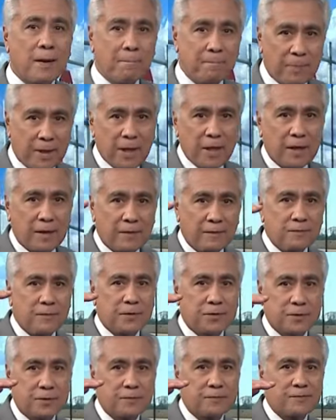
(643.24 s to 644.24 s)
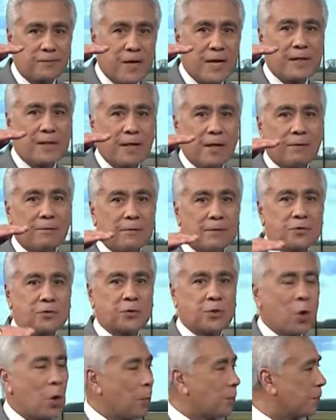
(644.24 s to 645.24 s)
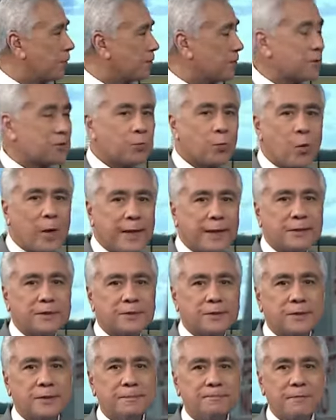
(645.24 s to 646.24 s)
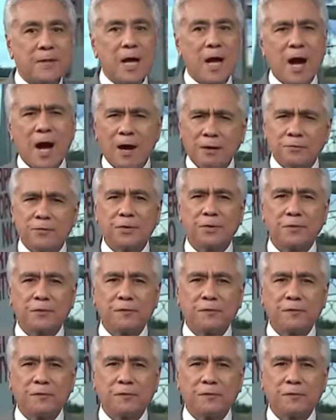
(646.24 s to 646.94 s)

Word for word: Although they were meant to be used for eighteen months, they were still in use up to six